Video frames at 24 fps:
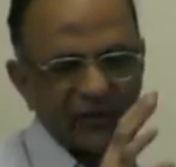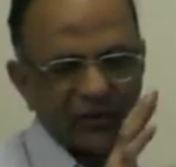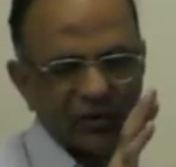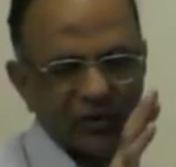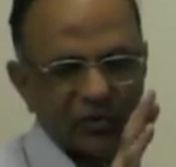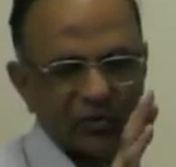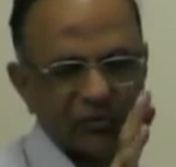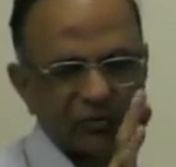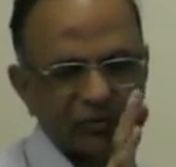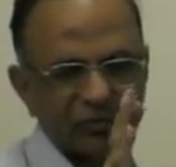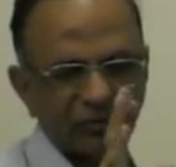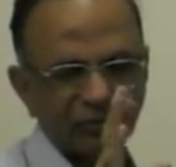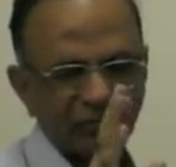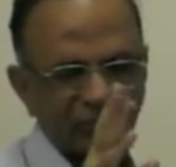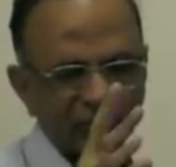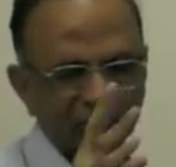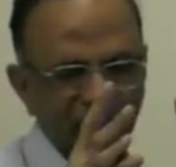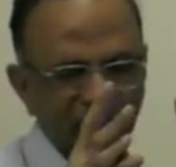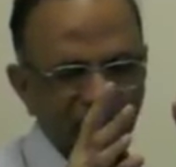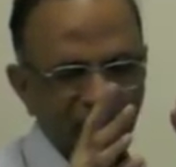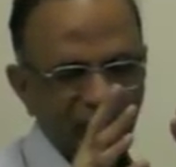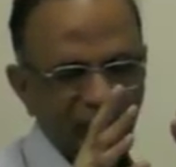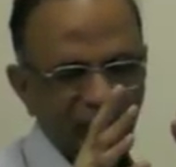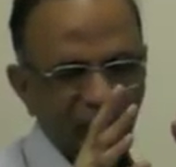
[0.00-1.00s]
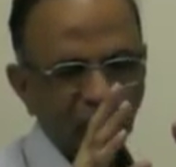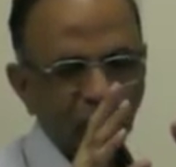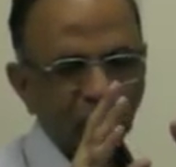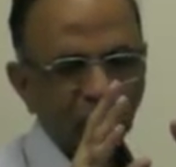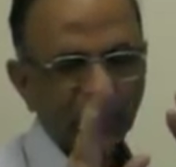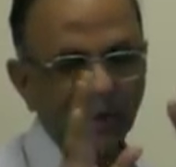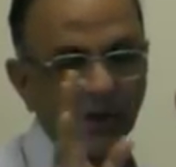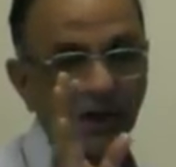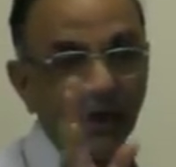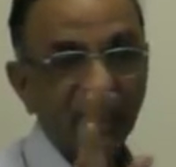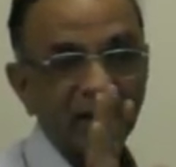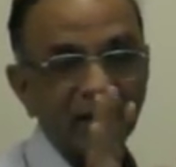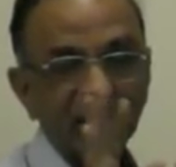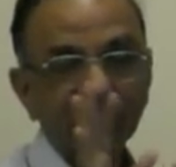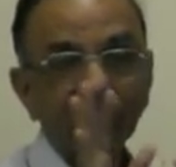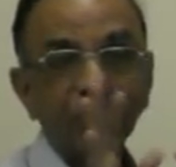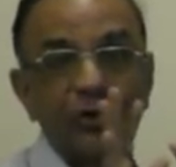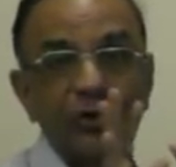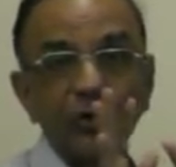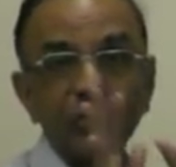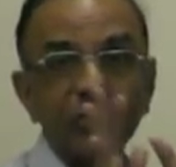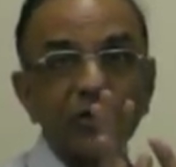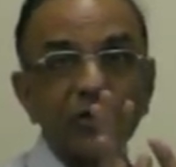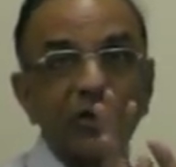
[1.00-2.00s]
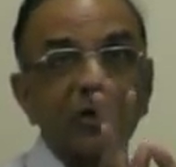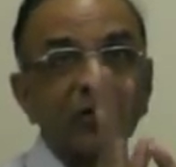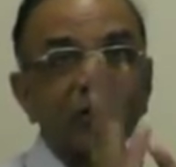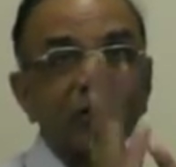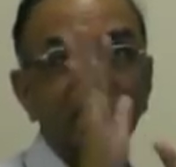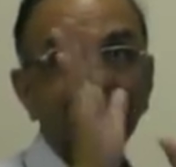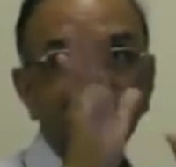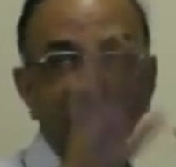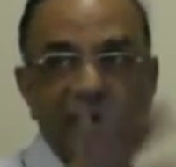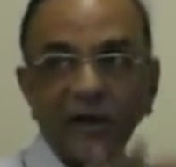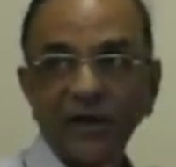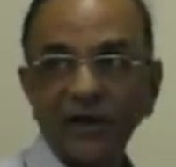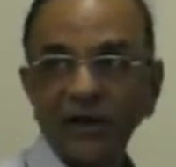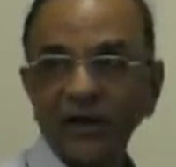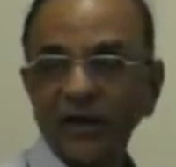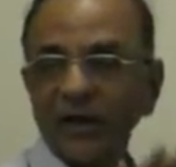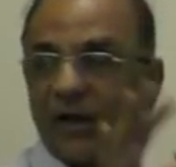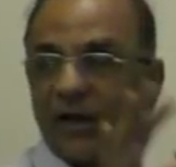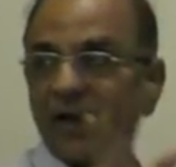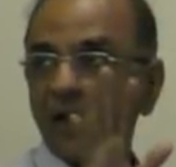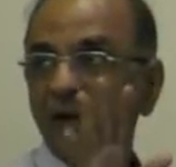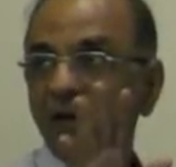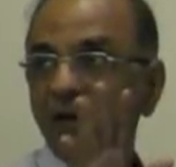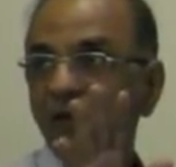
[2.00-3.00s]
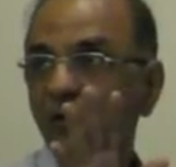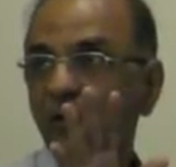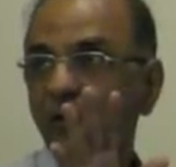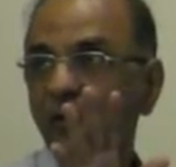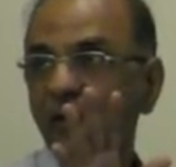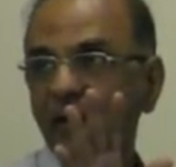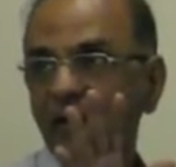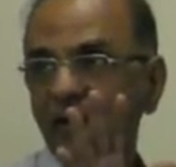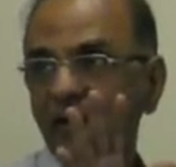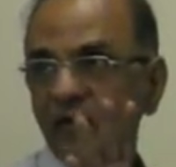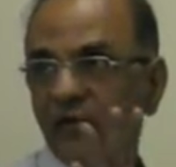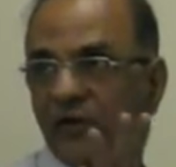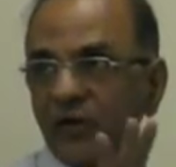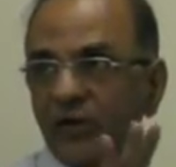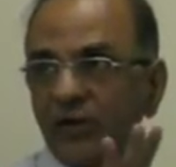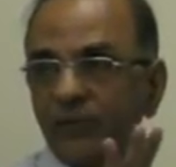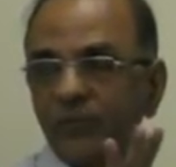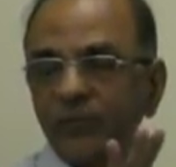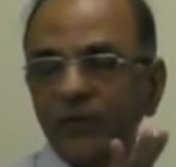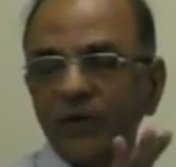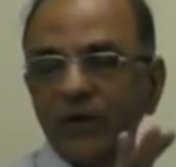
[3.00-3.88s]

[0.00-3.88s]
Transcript: So looking at the position of the central line is very easy.